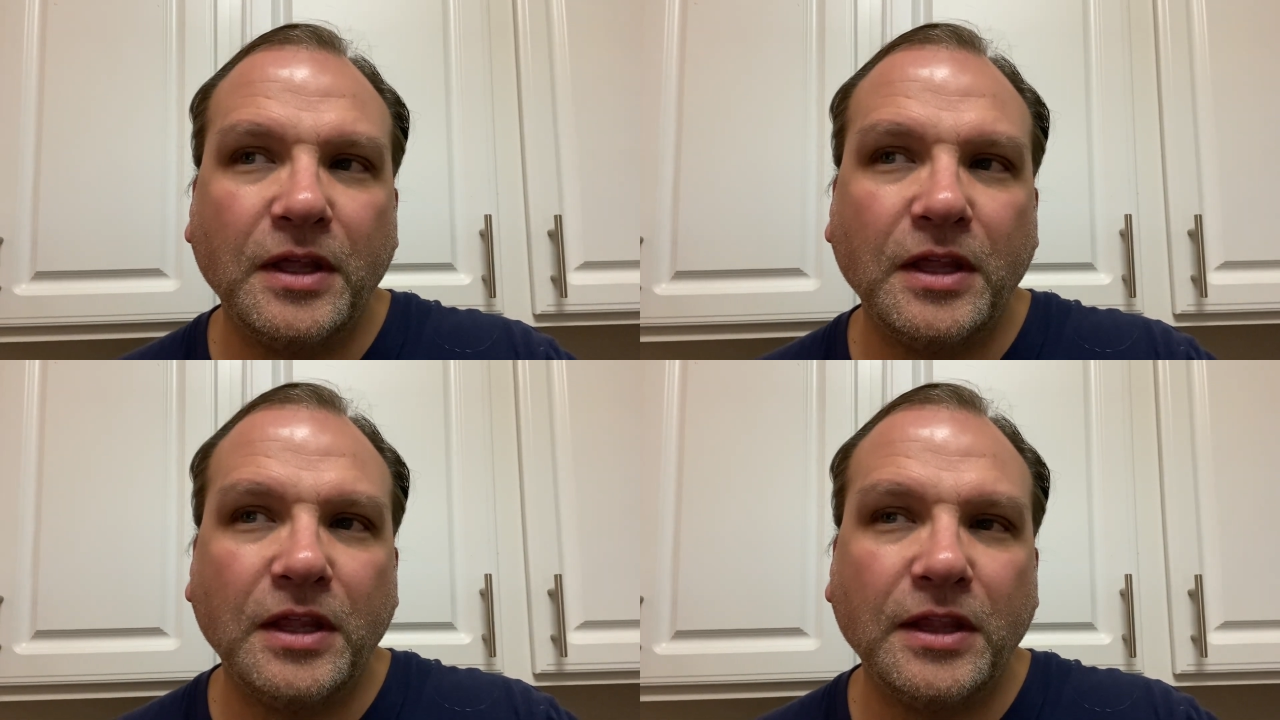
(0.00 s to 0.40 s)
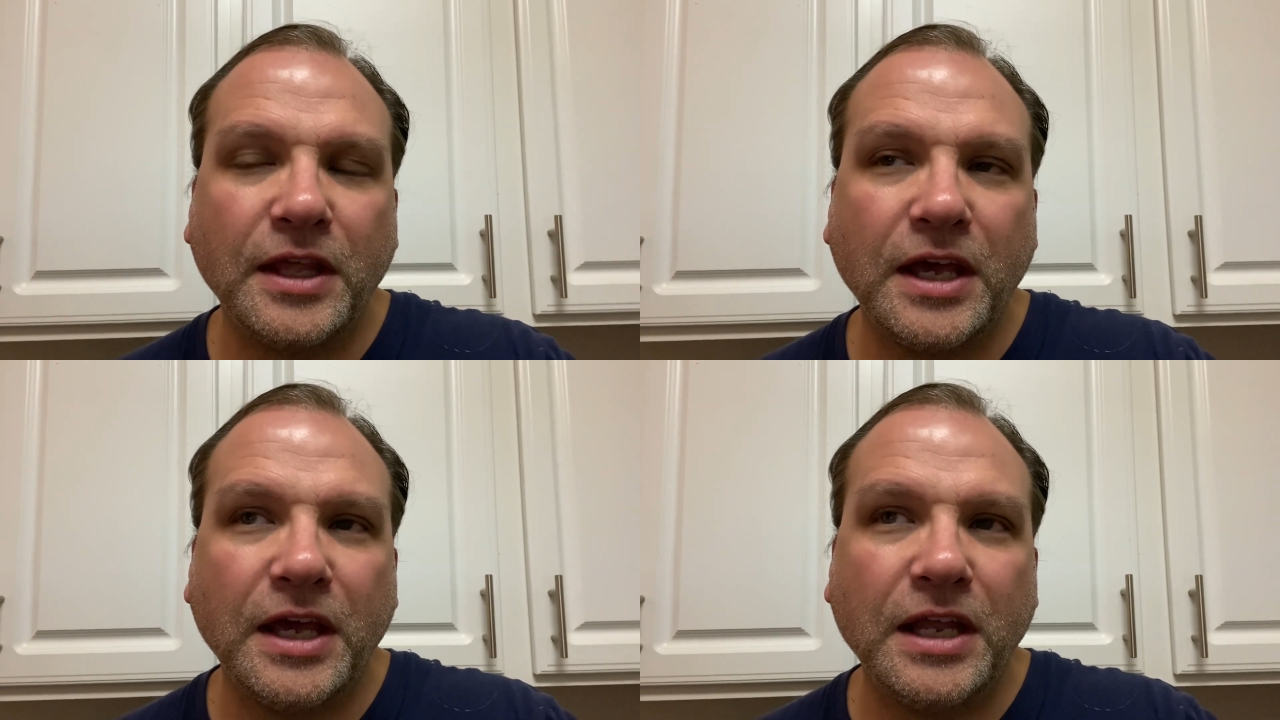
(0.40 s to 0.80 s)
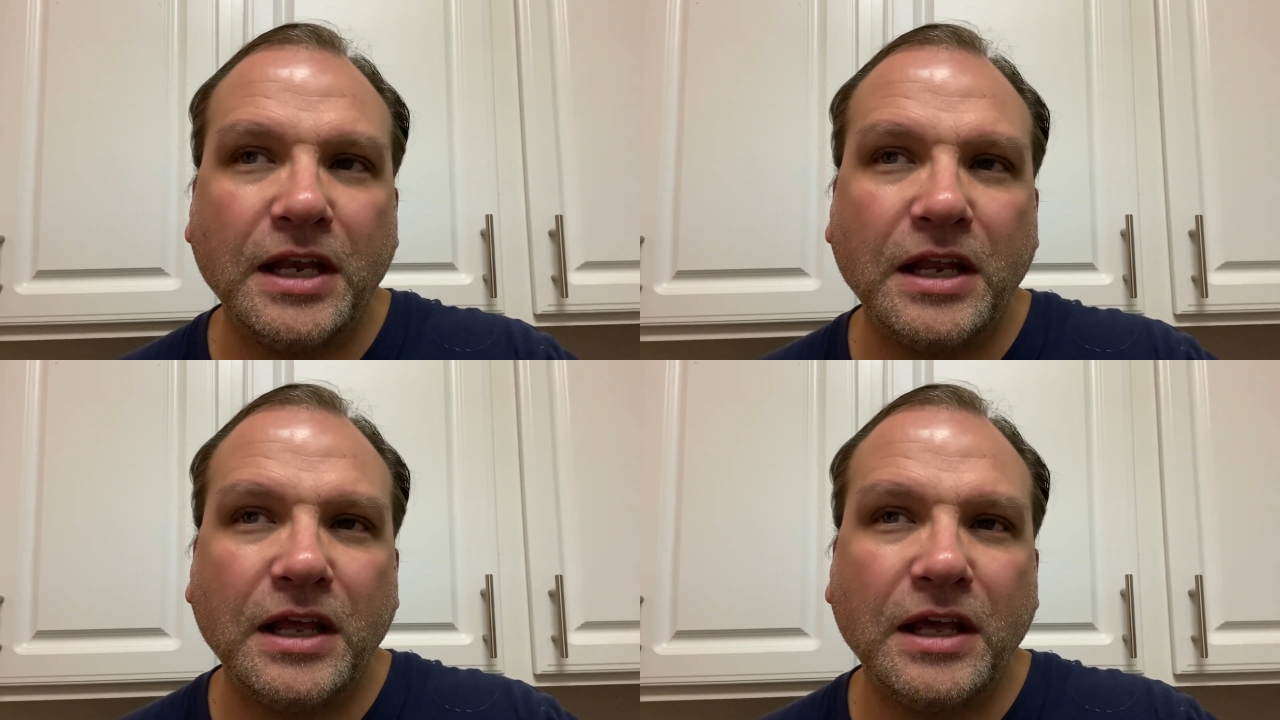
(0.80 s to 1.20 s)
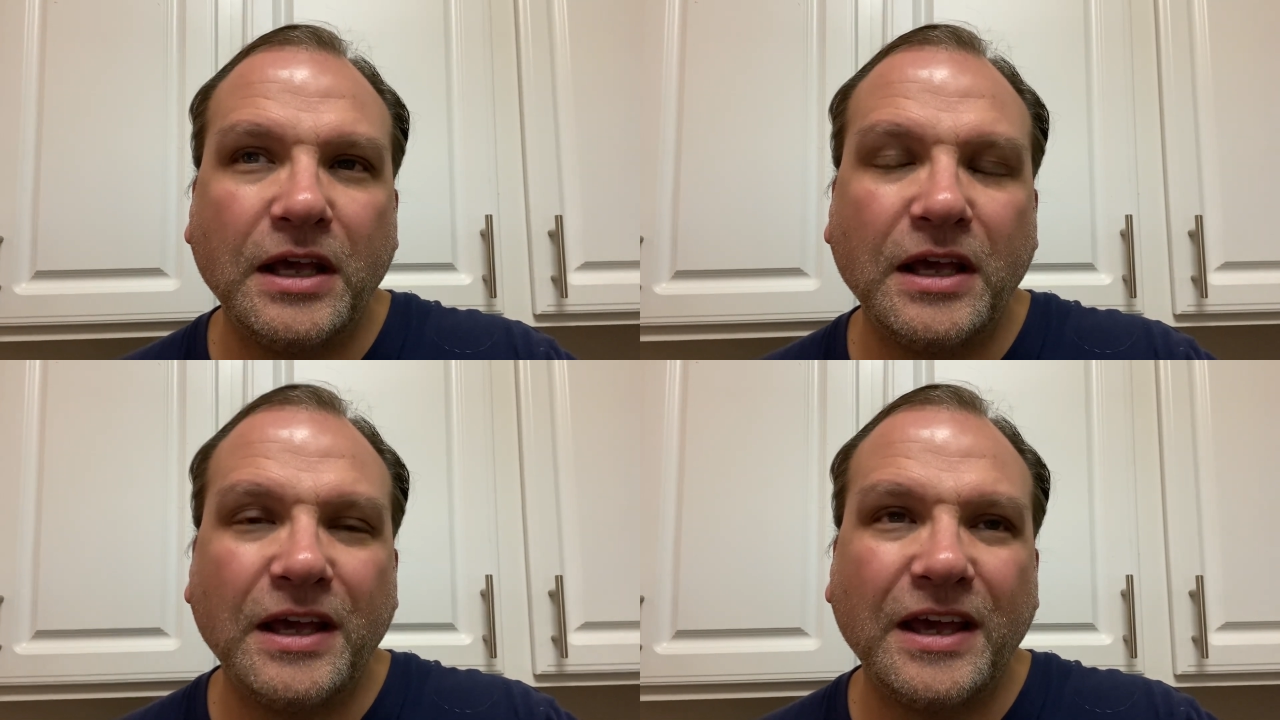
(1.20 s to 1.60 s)
that
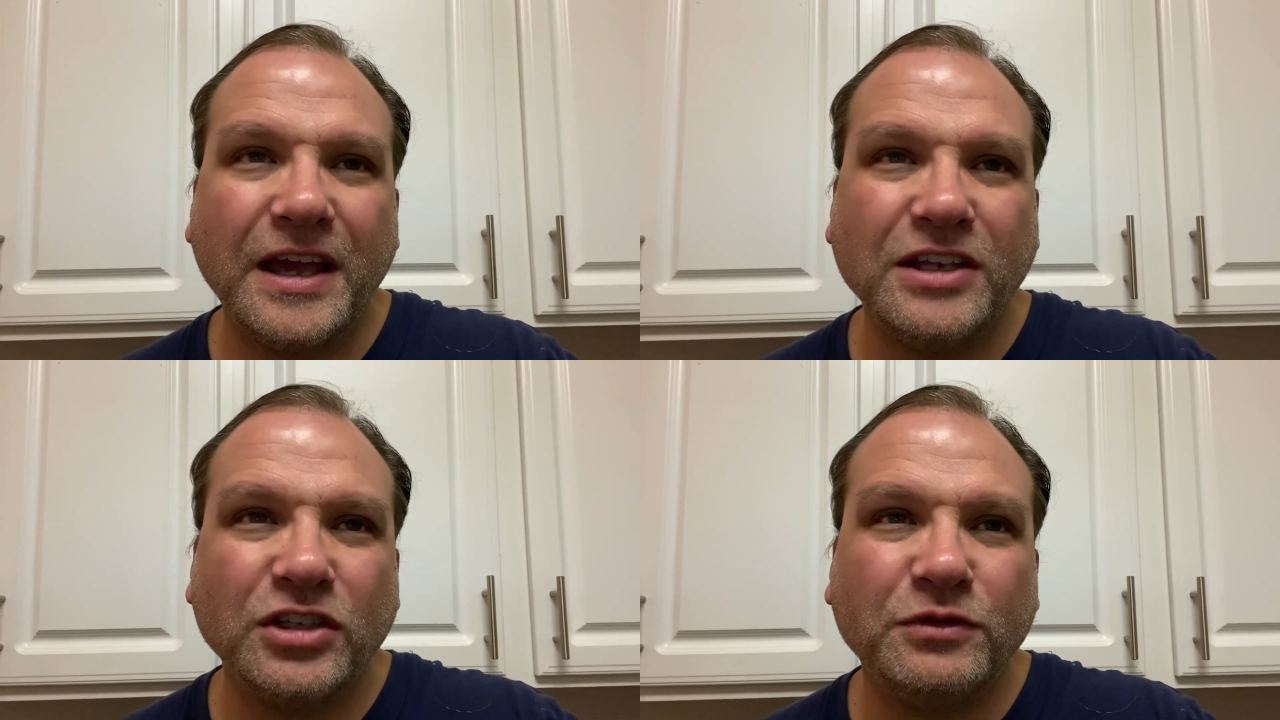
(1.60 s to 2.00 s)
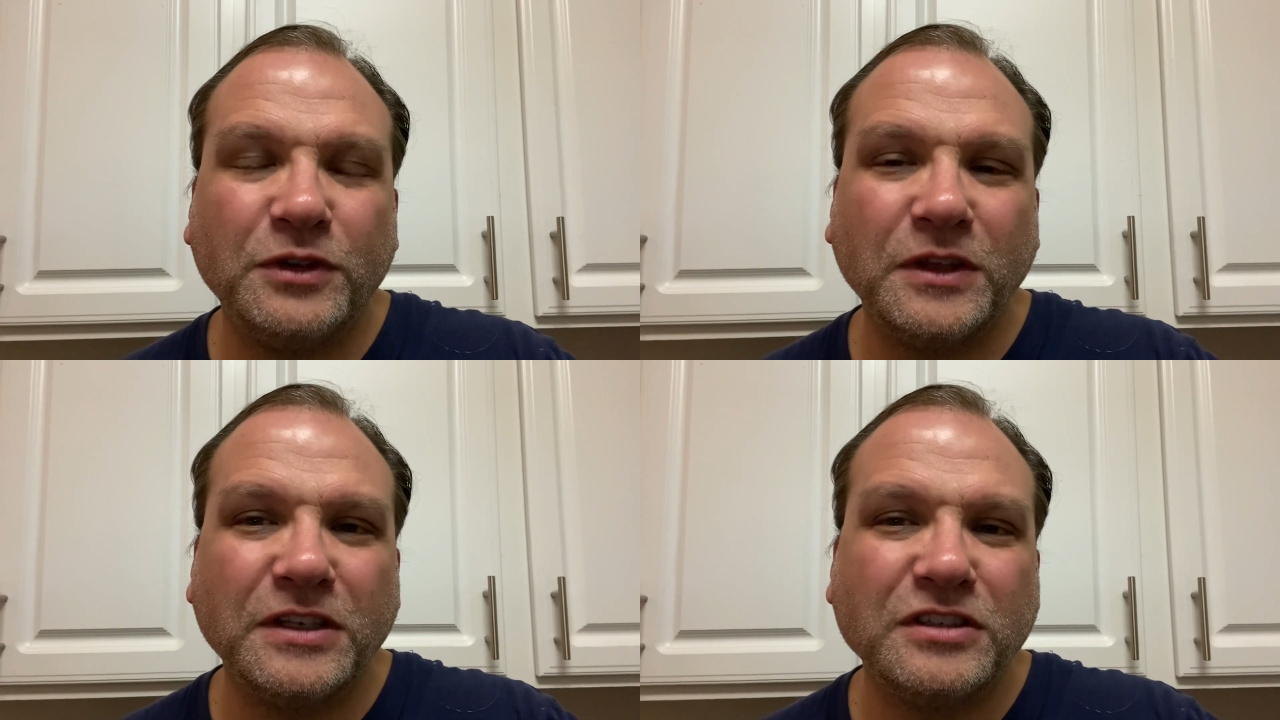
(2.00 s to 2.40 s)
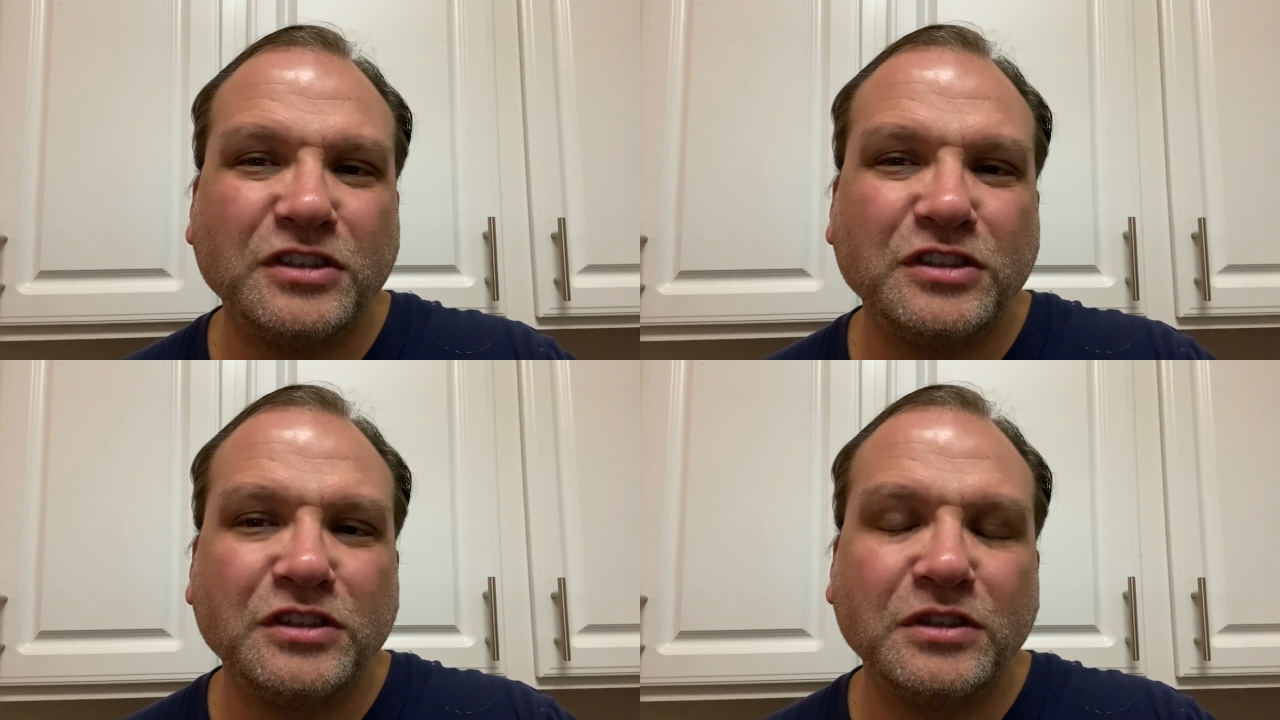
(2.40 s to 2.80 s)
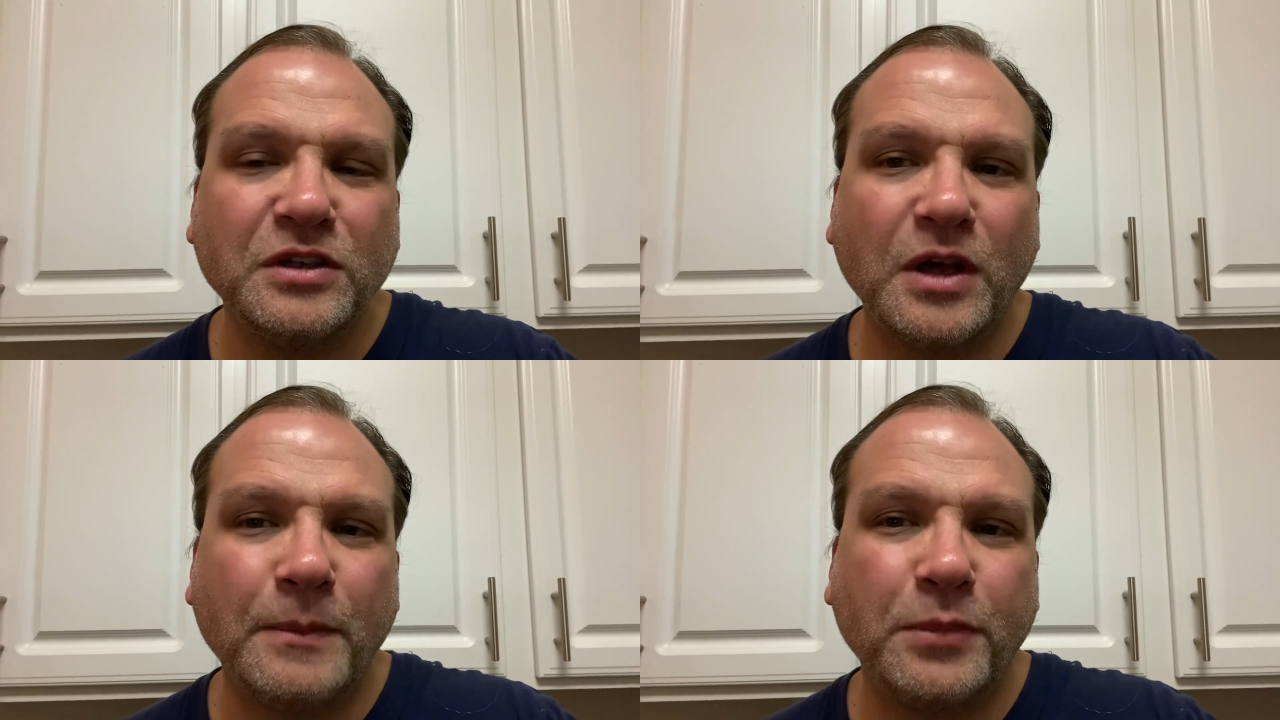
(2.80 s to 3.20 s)
I just feel this is
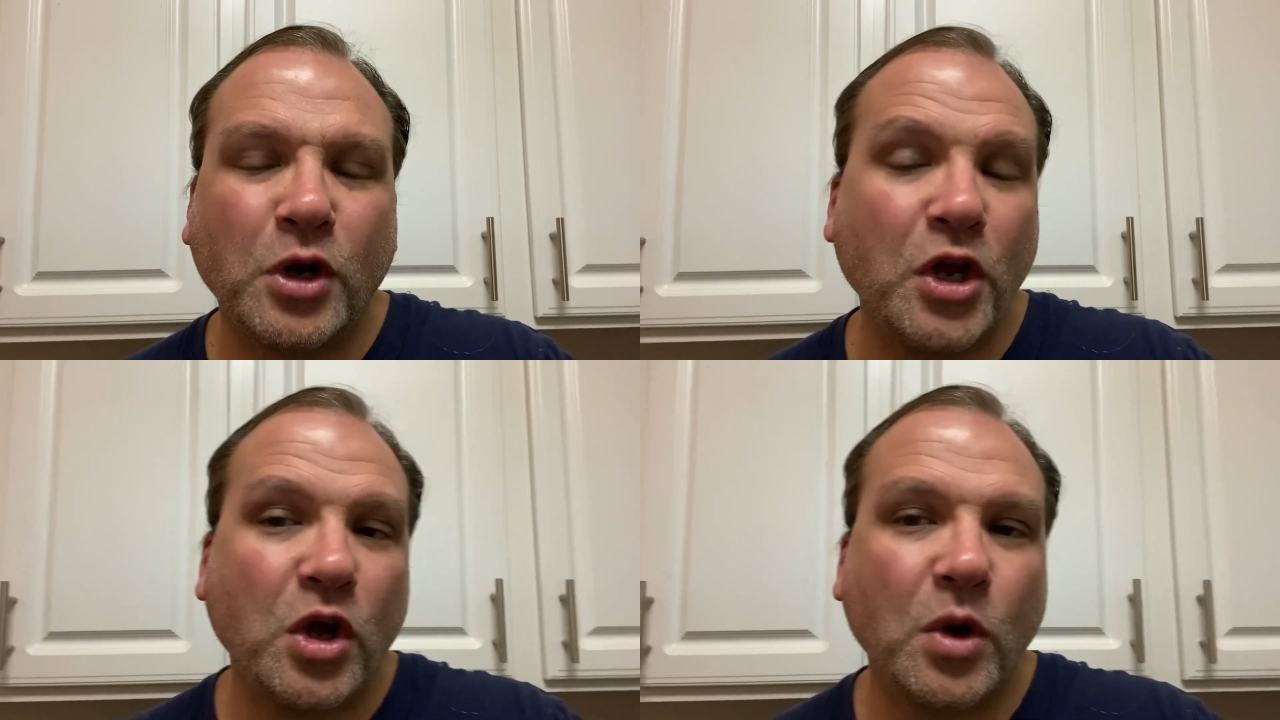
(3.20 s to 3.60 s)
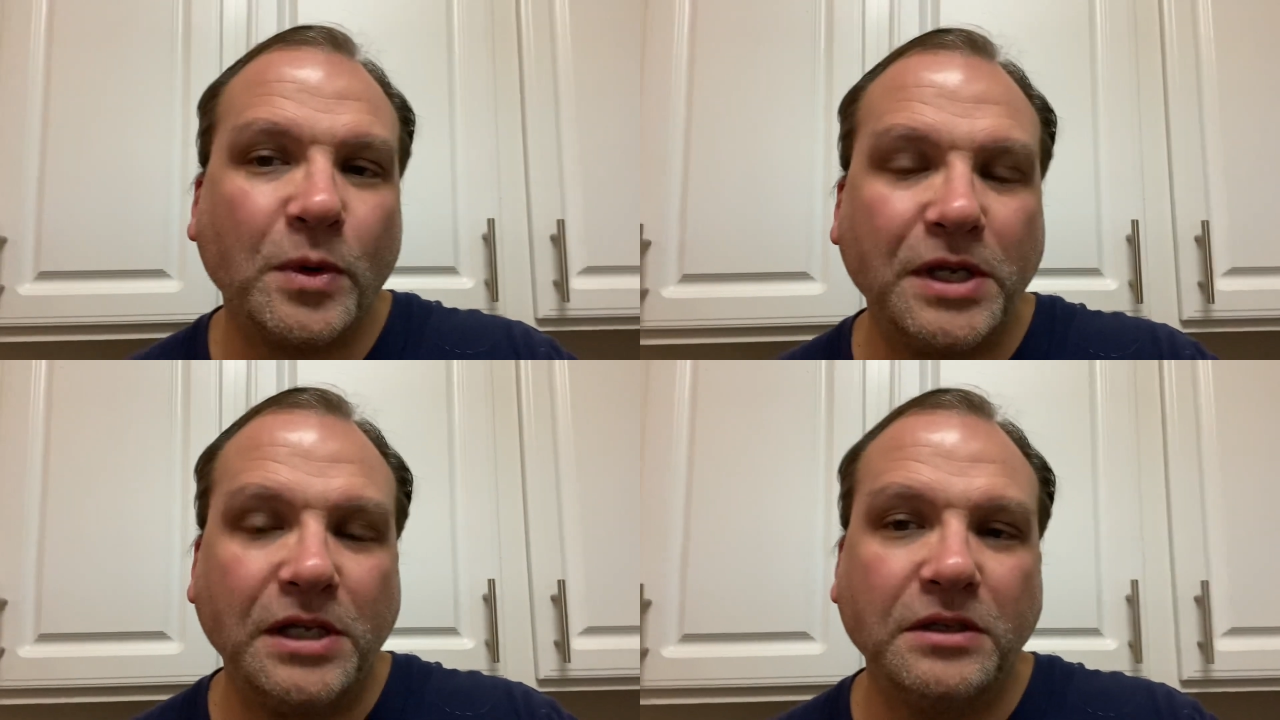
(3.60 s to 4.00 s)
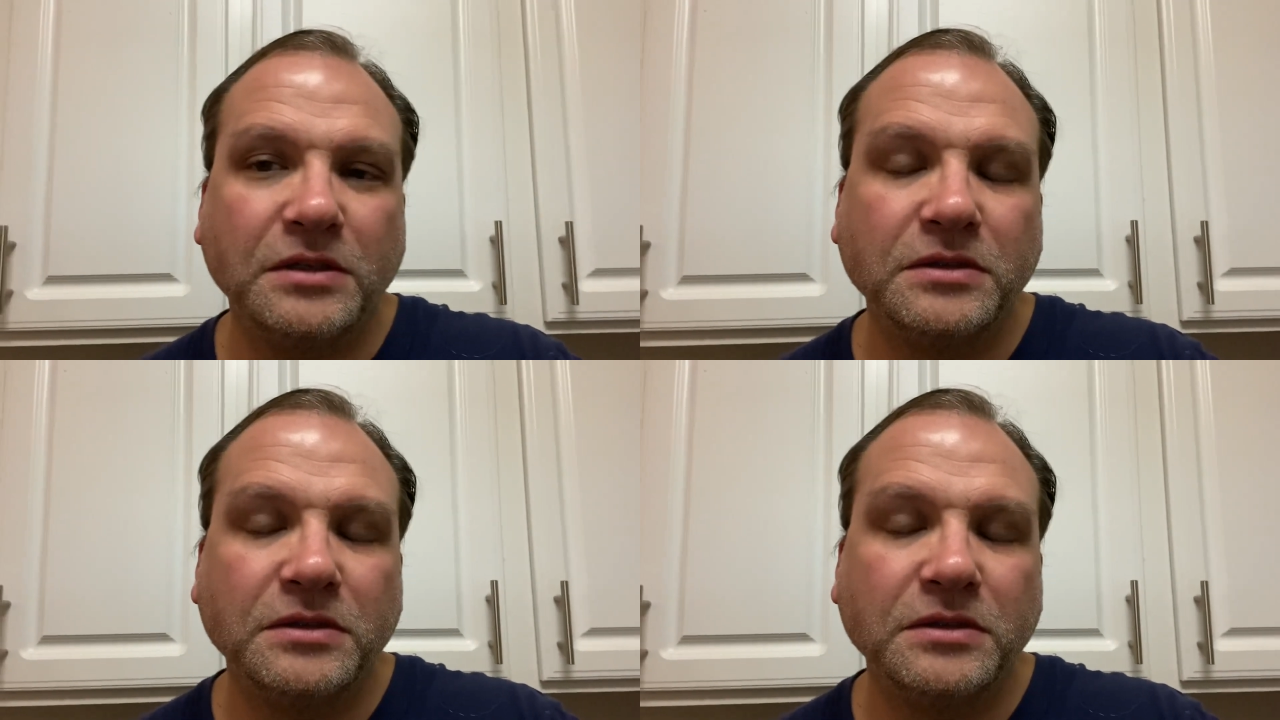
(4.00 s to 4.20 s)
a priority